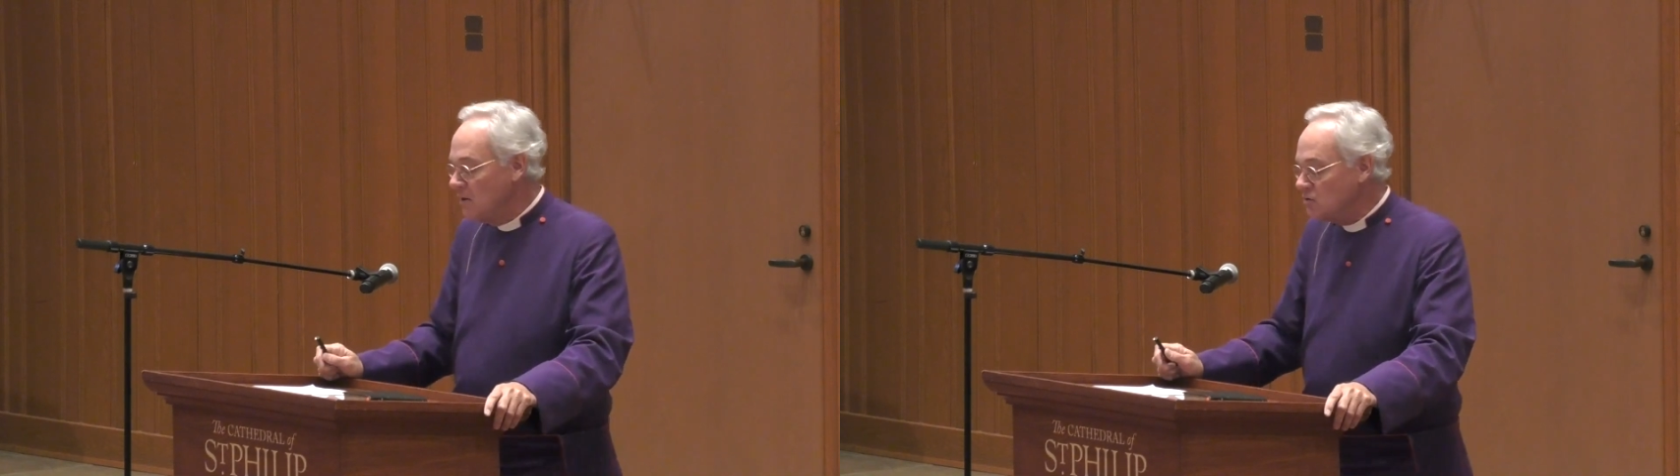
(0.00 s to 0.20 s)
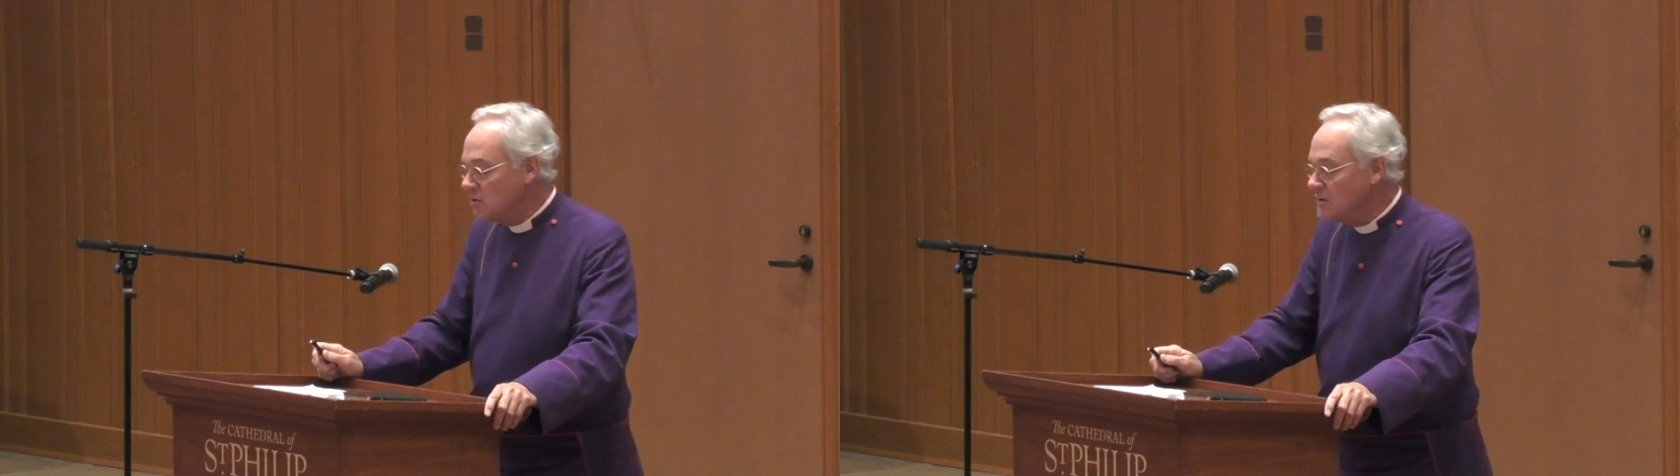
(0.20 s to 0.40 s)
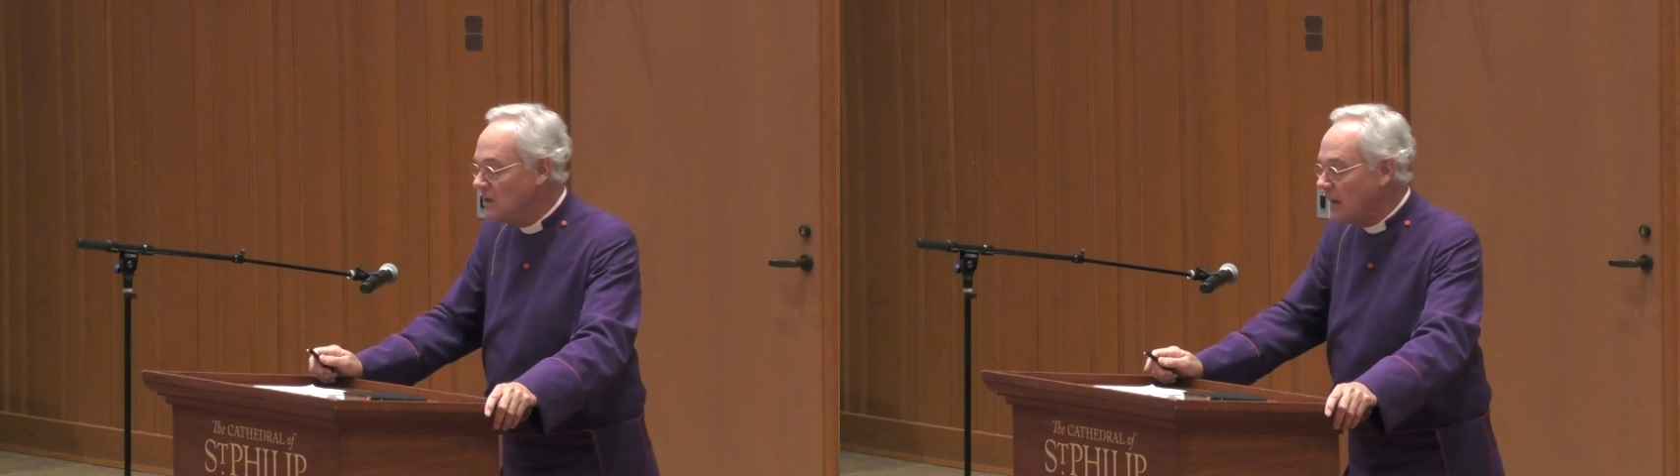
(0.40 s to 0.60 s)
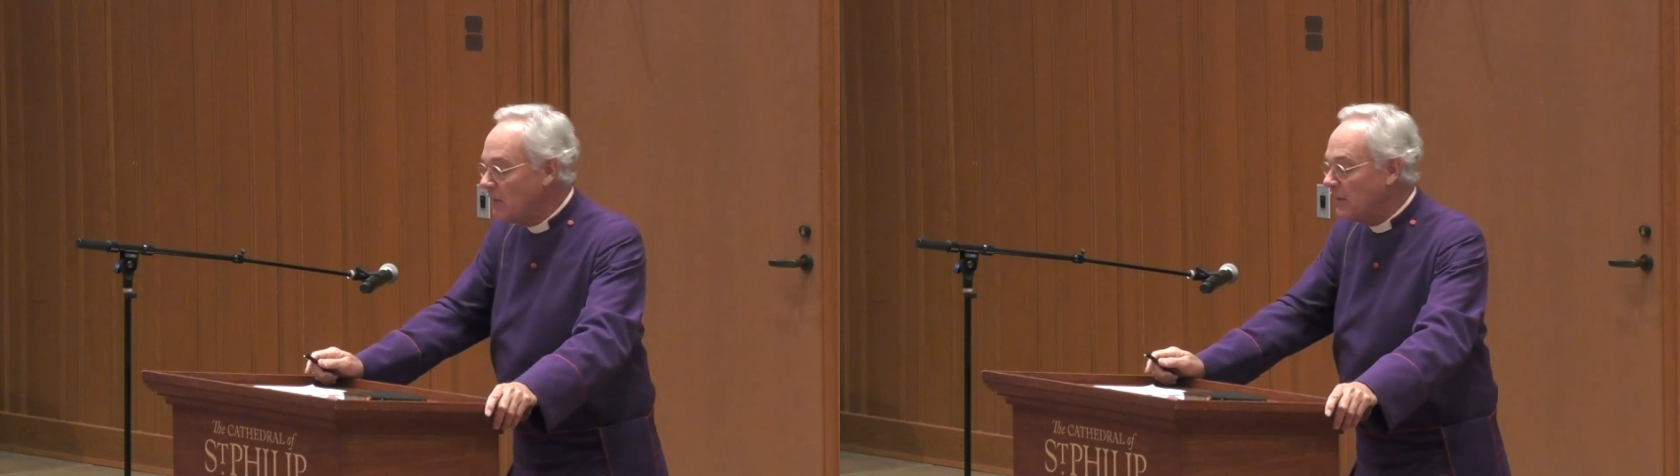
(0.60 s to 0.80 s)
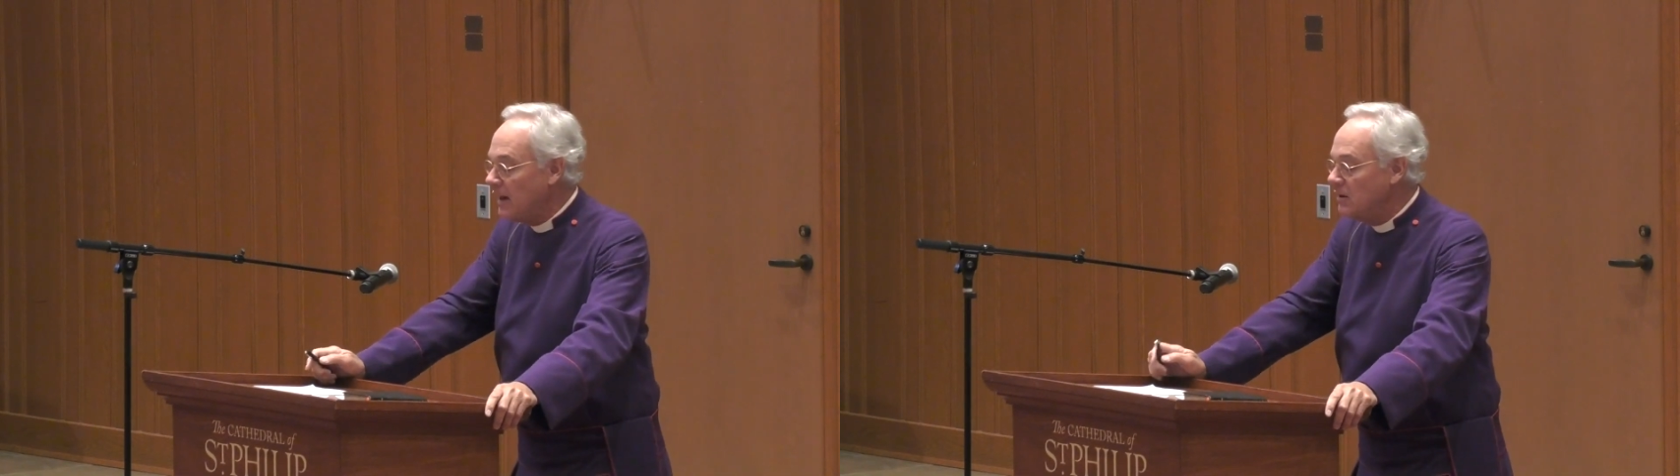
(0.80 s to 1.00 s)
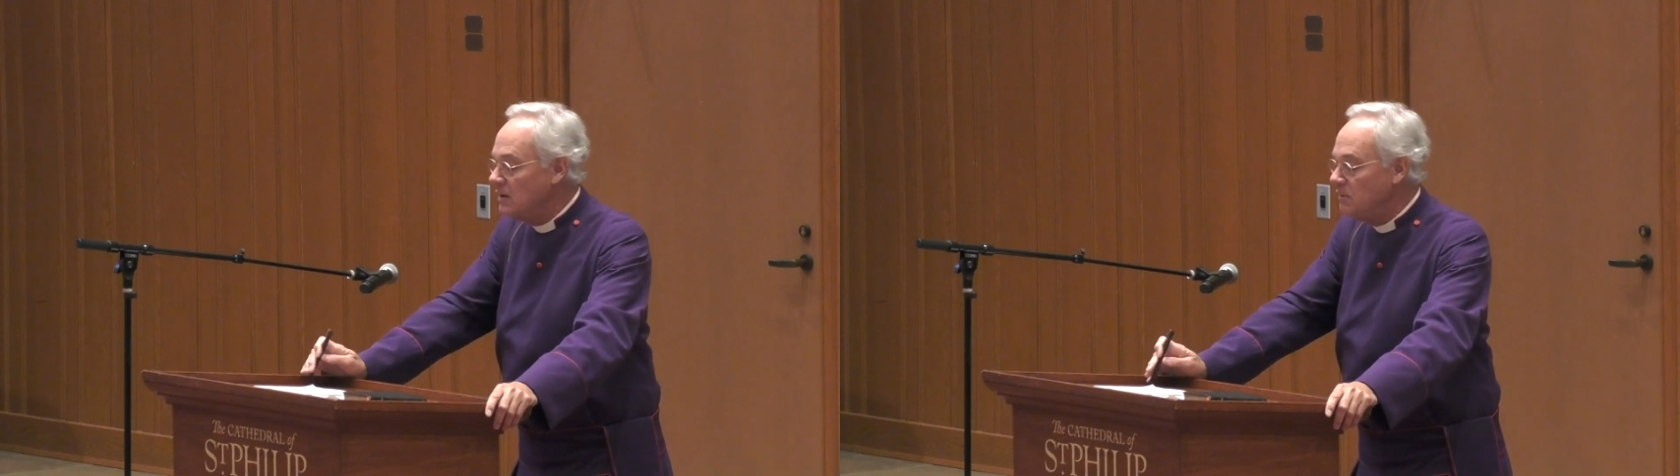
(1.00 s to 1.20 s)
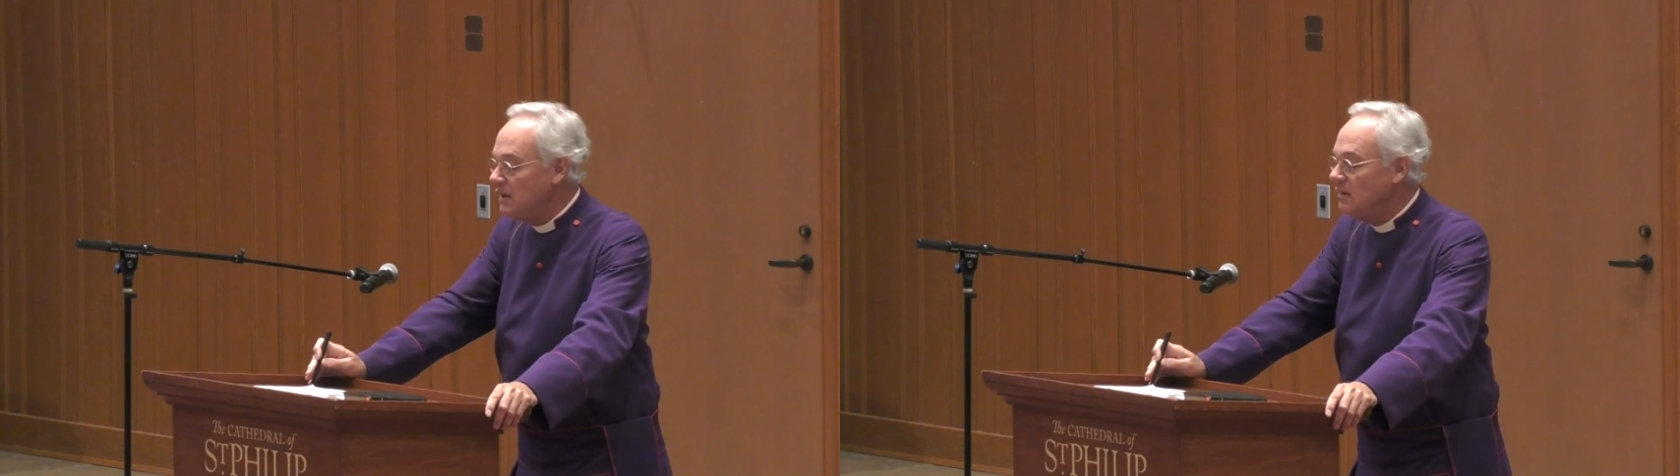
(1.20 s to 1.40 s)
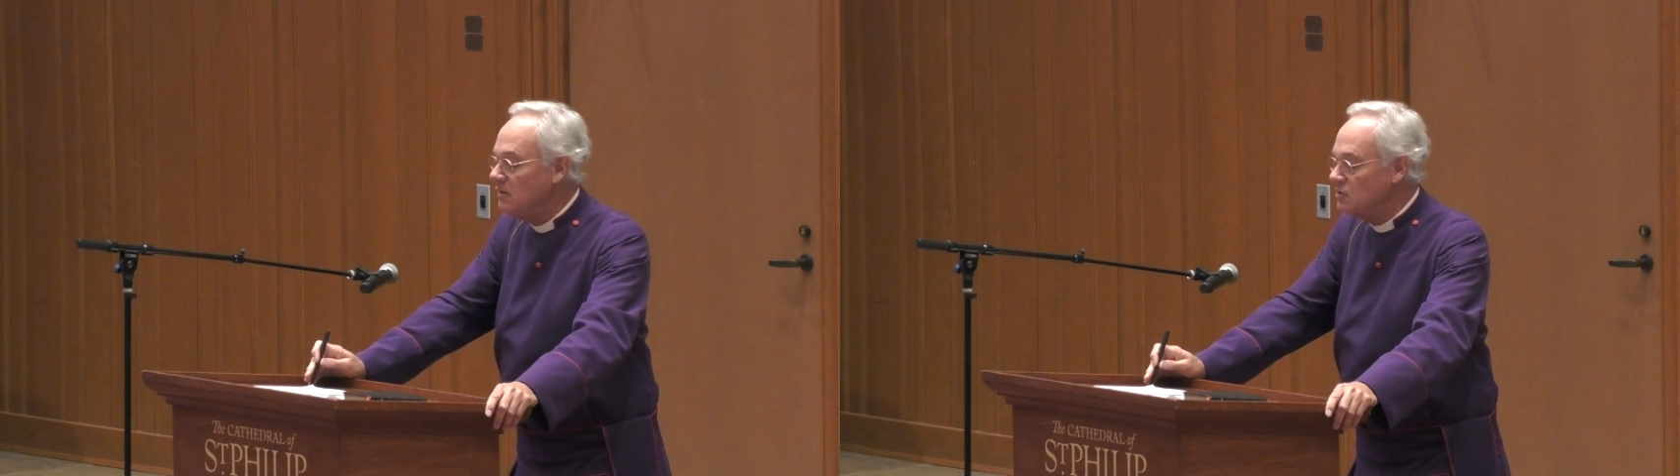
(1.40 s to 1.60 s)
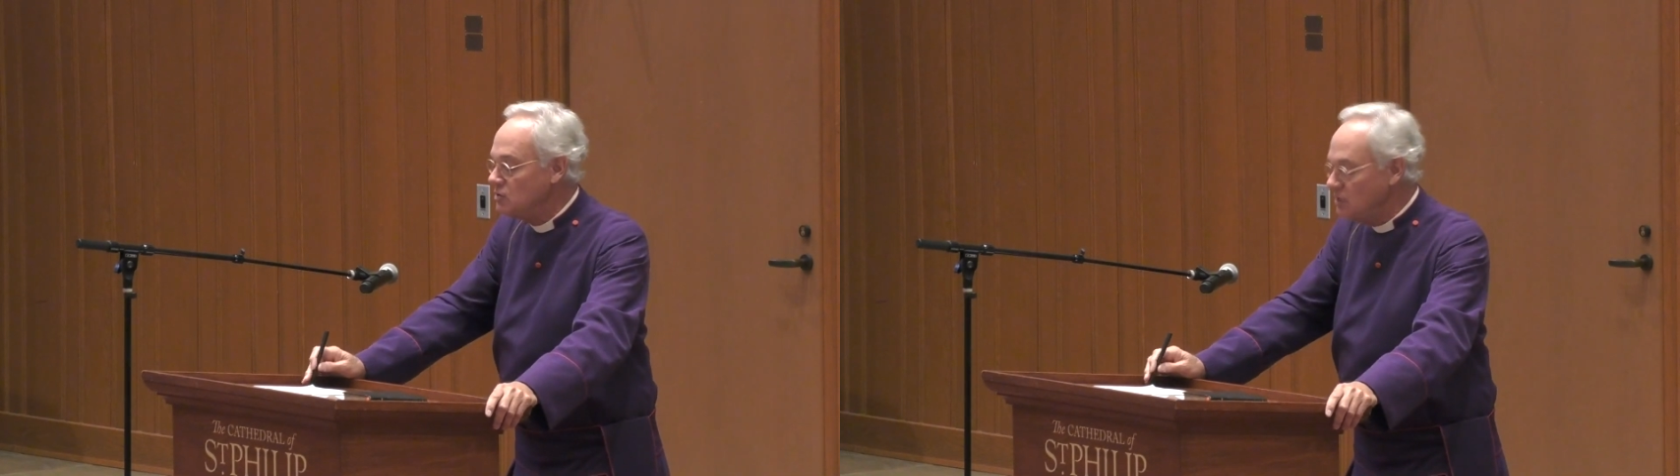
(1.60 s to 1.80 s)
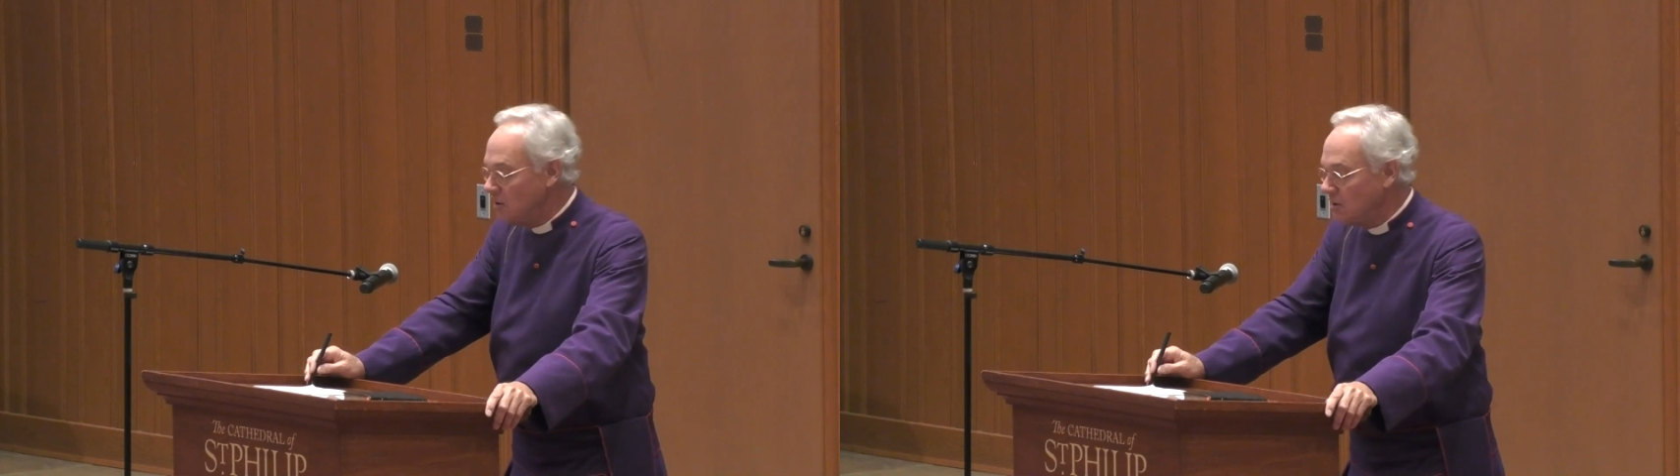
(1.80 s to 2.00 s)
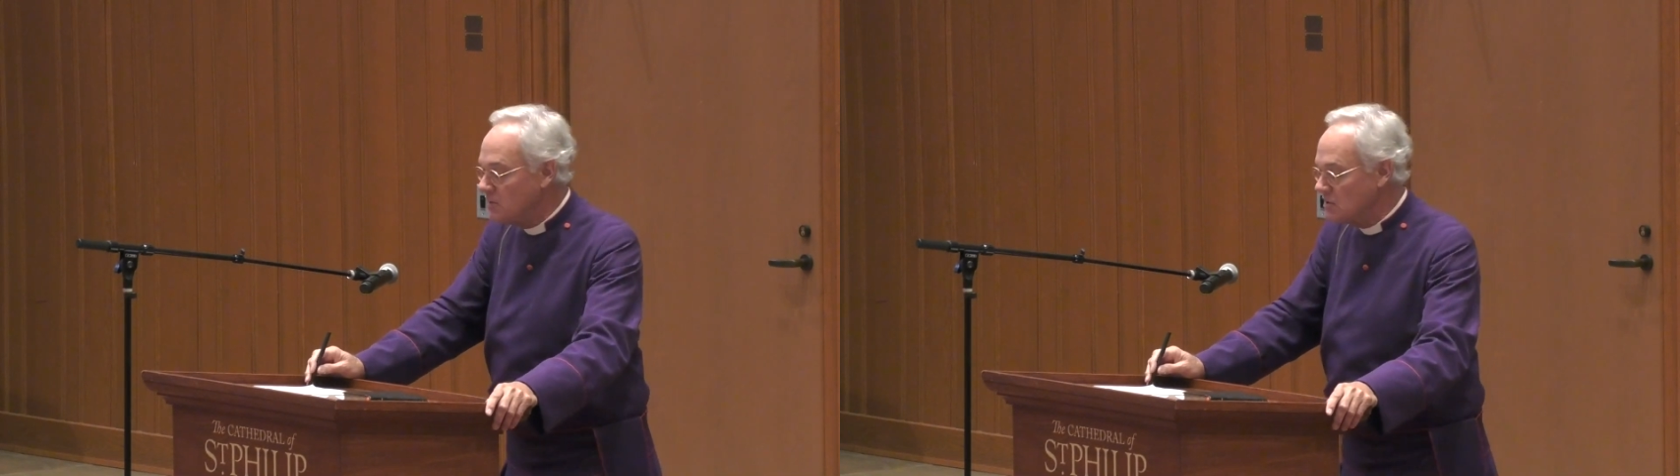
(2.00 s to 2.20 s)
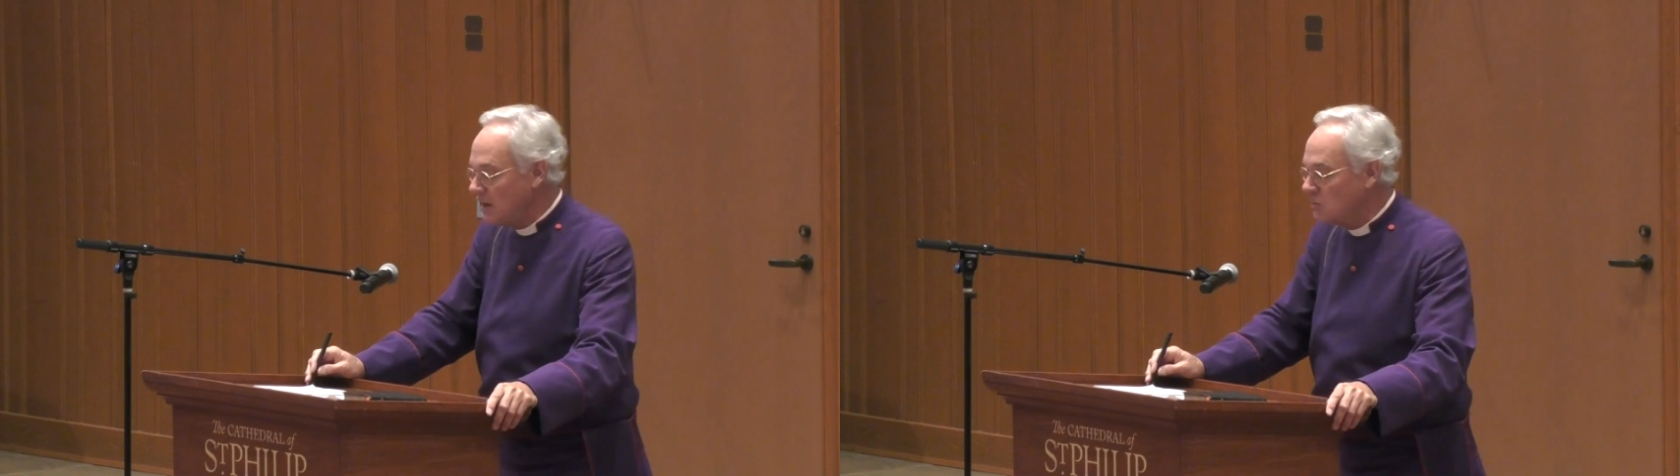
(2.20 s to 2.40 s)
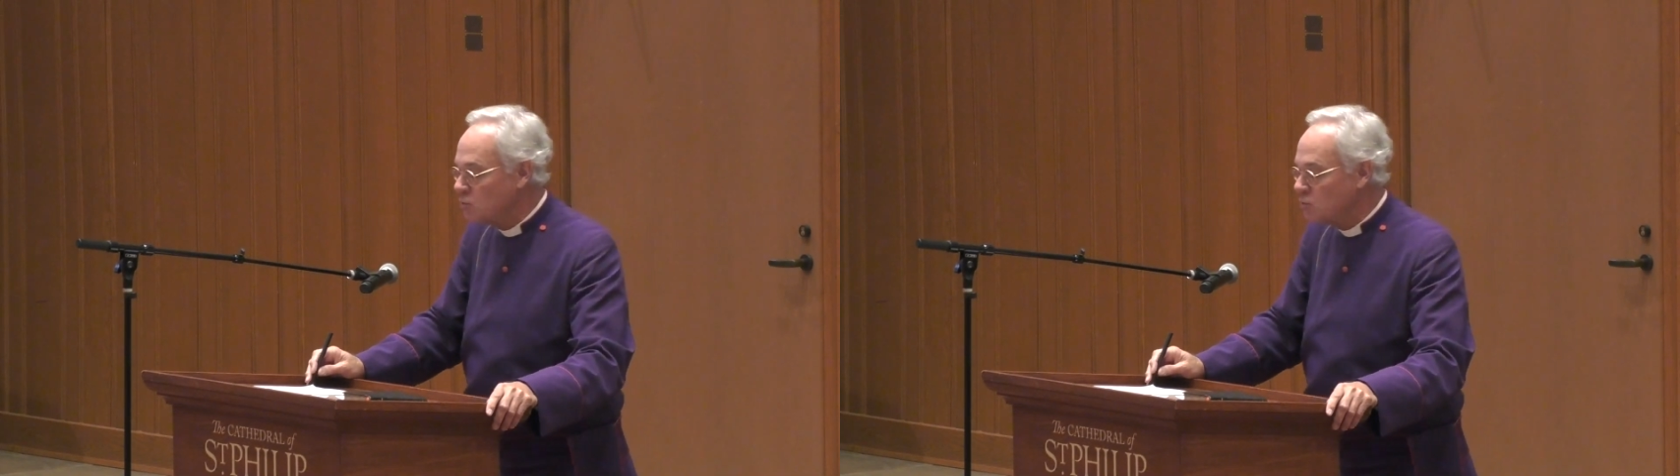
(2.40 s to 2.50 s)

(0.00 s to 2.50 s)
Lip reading: So the nominating committee this year, besides